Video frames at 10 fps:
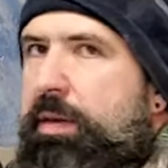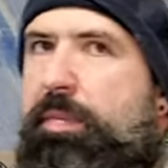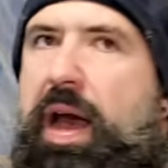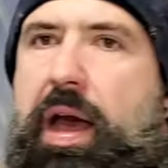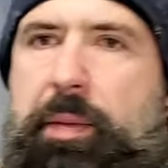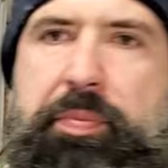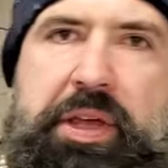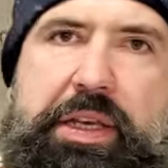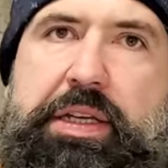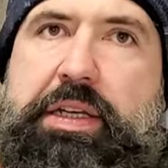in my
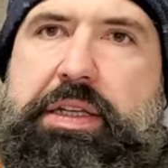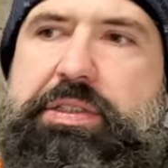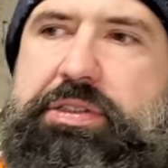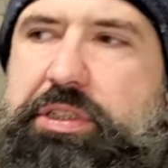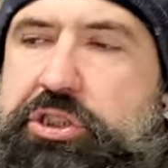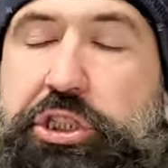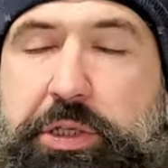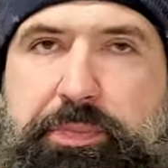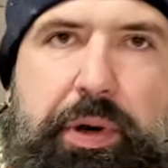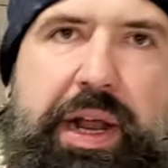opinion, is a
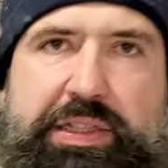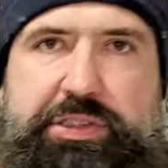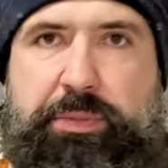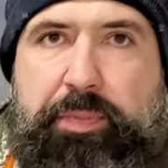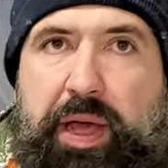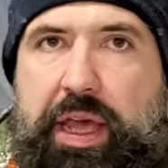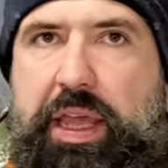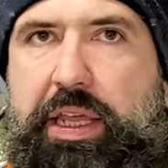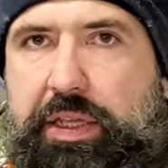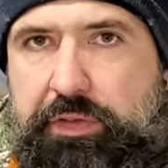cheap price to
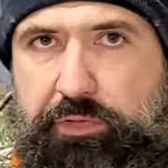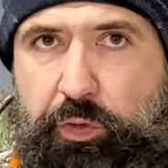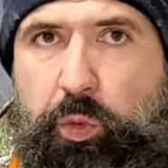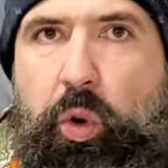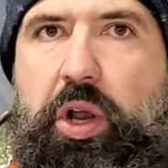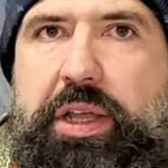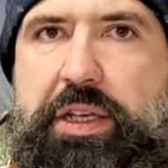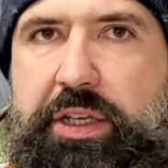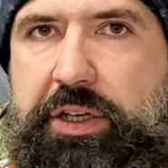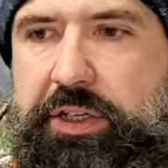pay for what
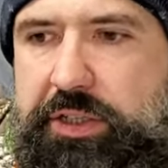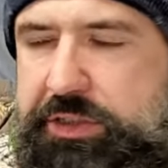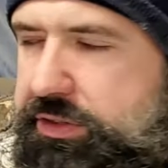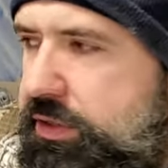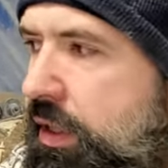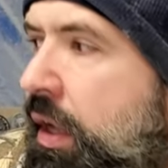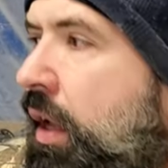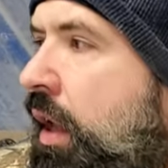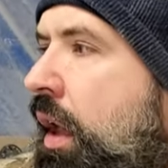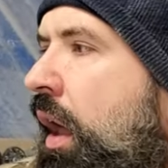it does.
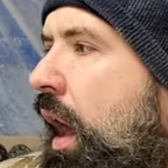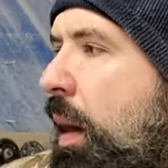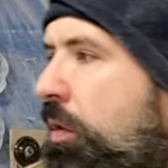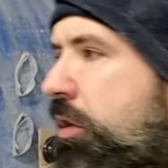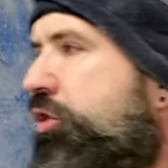I'm going to